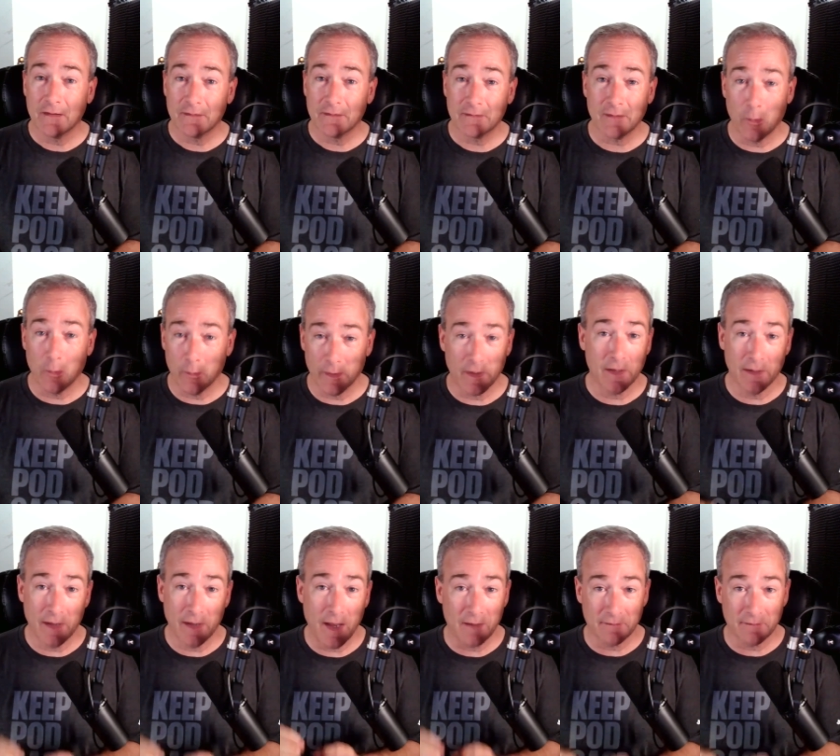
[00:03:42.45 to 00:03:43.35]
so
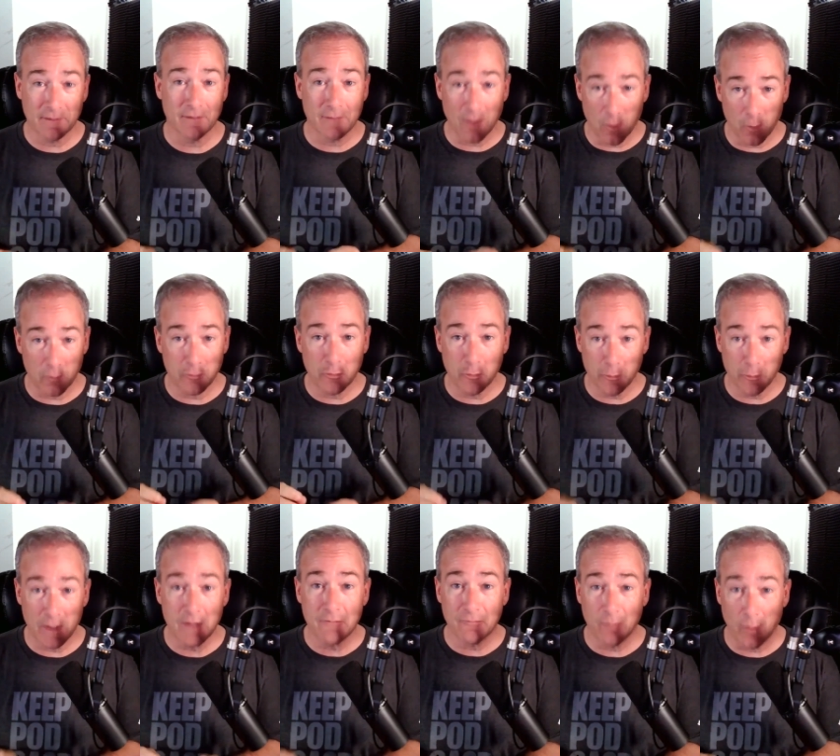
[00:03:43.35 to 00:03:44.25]
it has its own
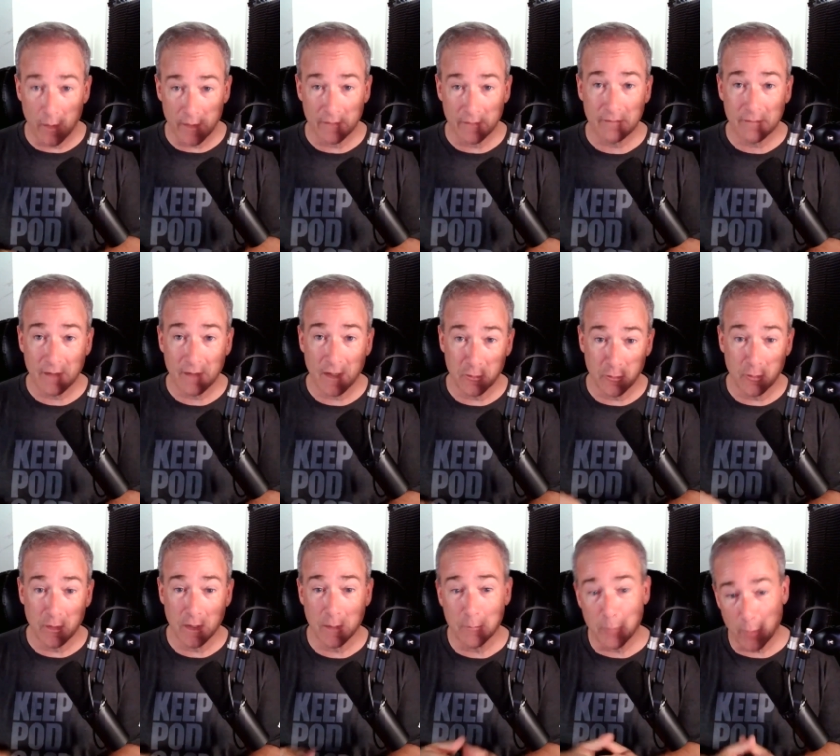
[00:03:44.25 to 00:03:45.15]
unique voice and
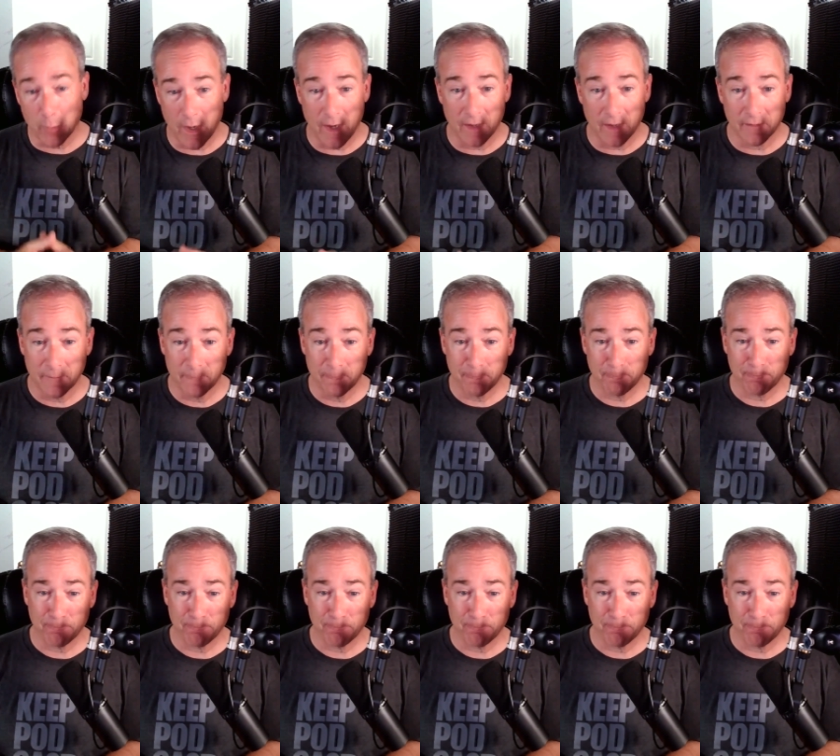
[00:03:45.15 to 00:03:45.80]
unique brand.